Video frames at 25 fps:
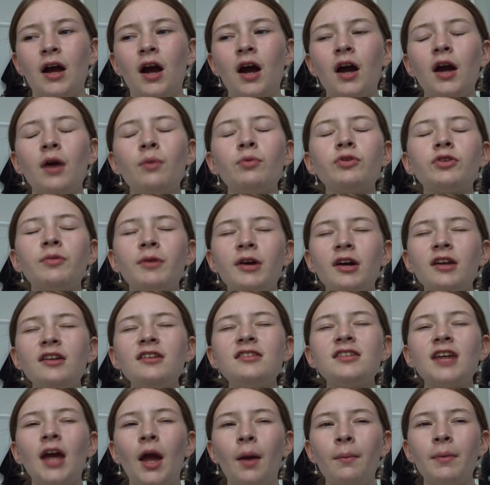I was going to
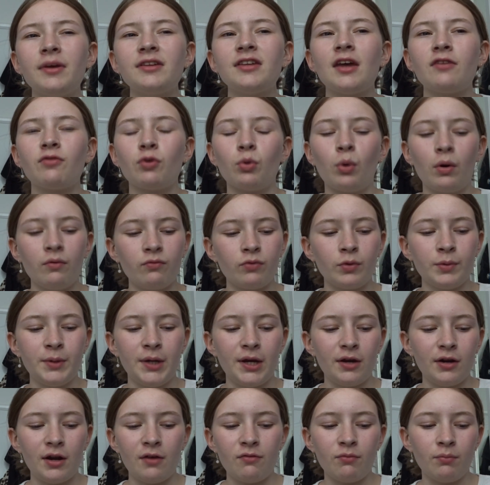say I miss everyone from
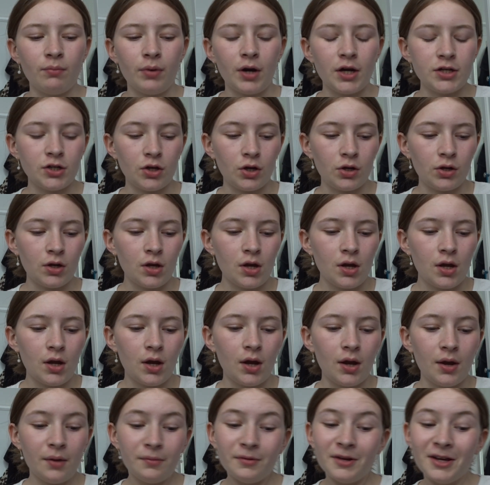year 11, but I don't.
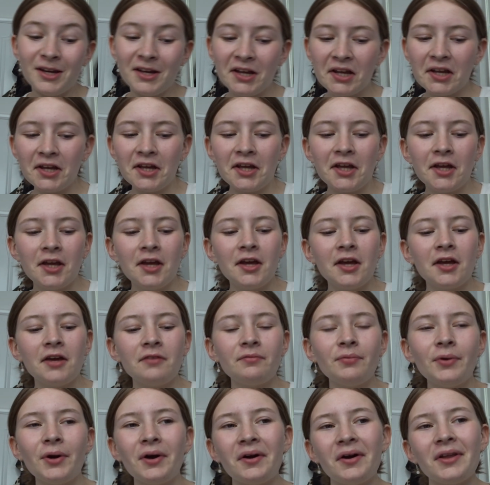
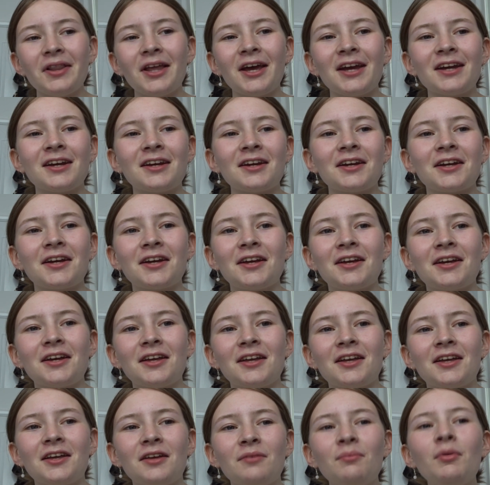But, like,
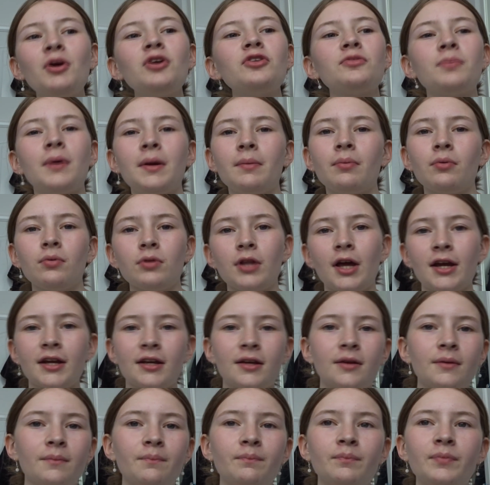most people,
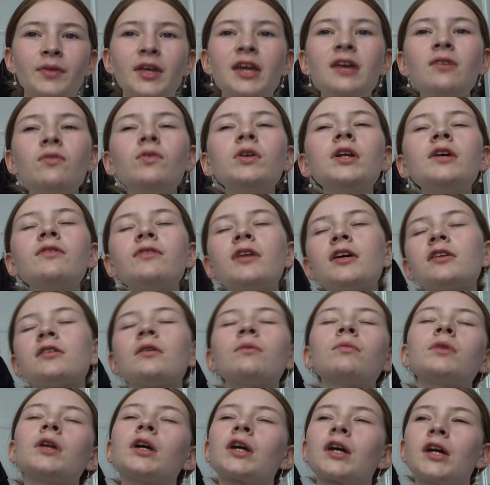like, even if there's
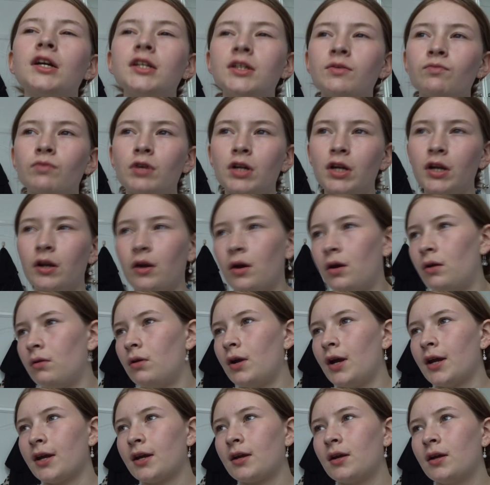someone, like, I didn't really know,
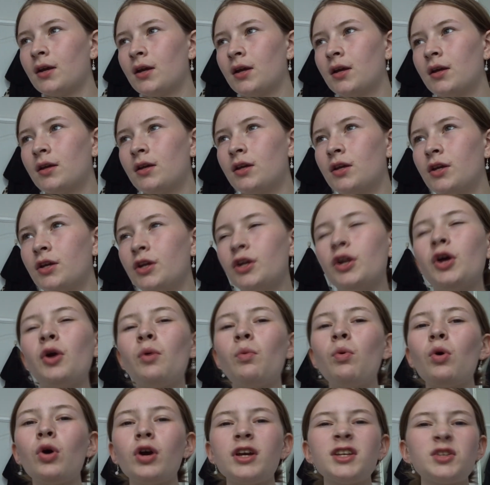like, you know
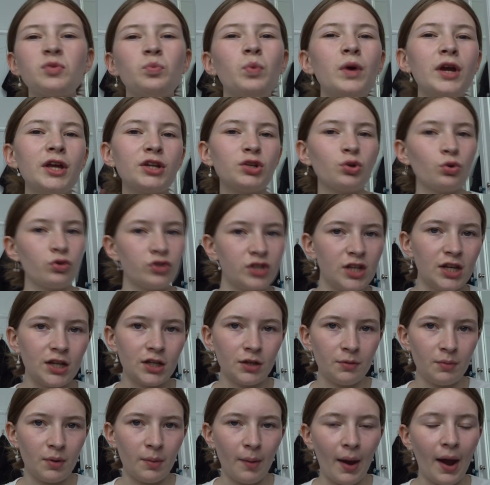what, it's weird not seeing
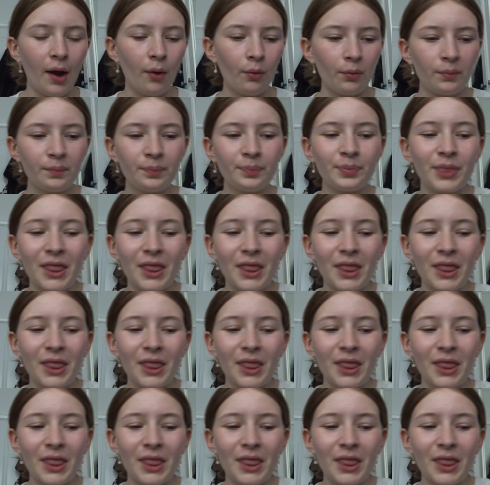them about.